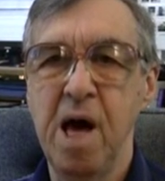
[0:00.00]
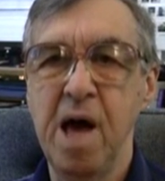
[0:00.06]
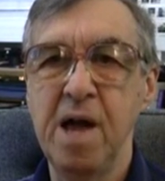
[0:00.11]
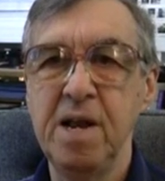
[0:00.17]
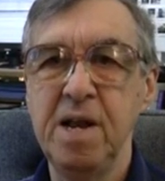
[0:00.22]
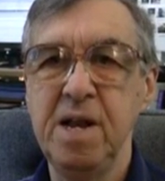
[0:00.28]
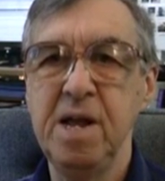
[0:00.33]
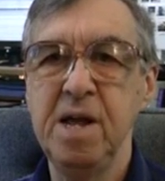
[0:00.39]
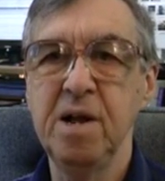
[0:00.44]

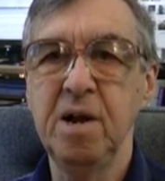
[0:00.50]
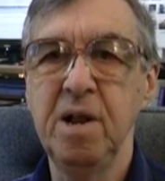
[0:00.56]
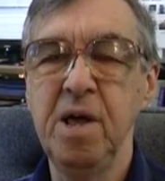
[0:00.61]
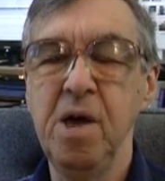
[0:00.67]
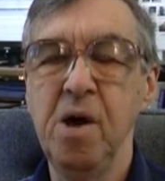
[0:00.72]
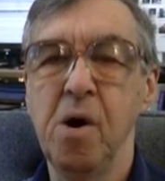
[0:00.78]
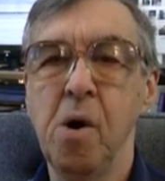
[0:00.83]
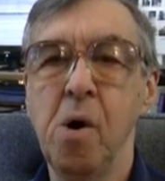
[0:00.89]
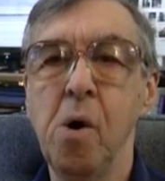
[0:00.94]

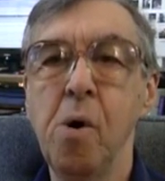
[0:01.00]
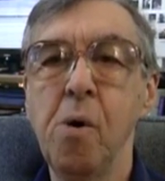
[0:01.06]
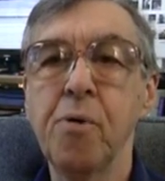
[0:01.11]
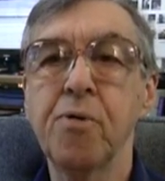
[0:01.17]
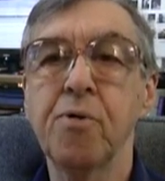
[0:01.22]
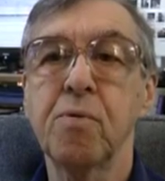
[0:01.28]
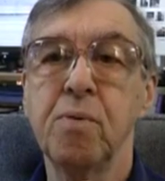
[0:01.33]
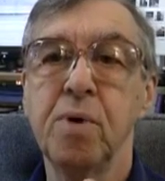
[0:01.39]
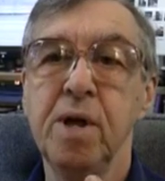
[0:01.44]
ideally all
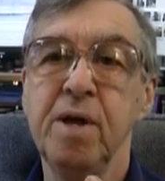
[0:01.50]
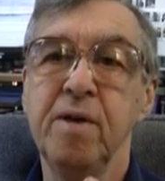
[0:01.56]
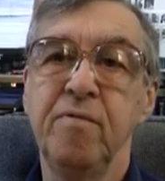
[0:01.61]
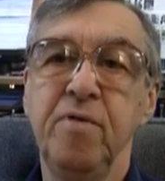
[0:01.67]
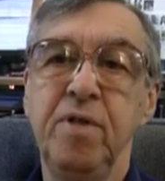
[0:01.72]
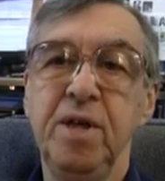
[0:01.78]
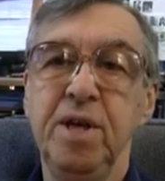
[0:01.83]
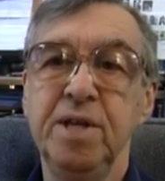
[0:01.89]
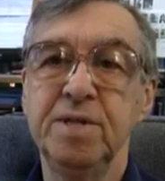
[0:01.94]
three
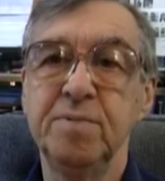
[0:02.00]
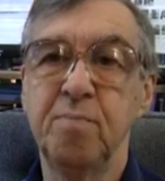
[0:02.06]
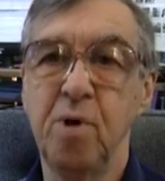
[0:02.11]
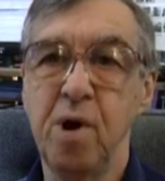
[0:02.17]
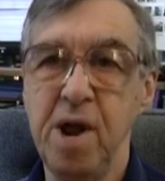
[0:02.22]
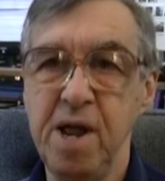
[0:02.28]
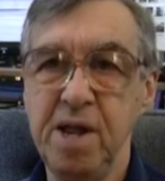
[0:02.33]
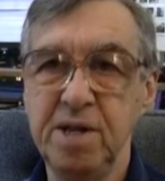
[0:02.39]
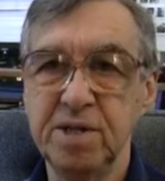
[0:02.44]
of these
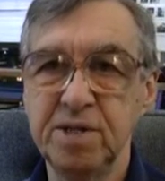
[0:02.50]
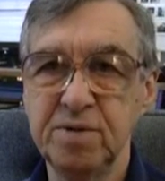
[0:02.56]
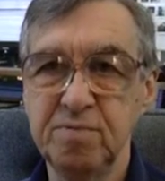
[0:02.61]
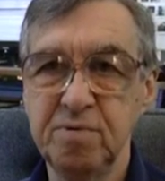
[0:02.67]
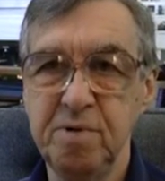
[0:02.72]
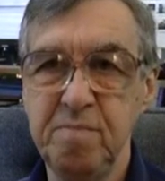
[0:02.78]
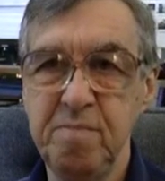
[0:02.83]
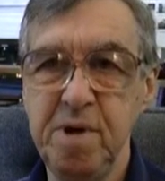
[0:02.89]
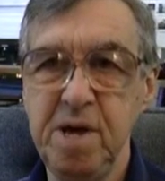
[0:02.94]
brains
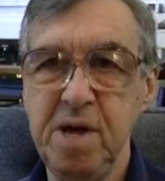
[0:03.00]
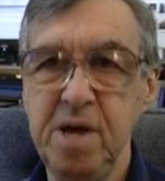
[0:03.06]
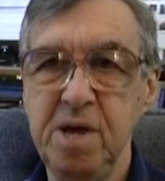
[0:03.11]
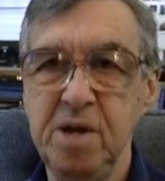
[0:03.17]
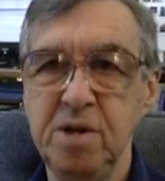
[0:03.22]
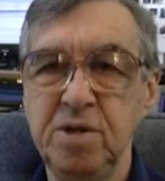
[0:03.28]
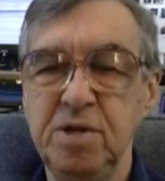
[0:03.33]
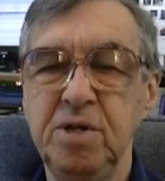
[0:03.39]
would be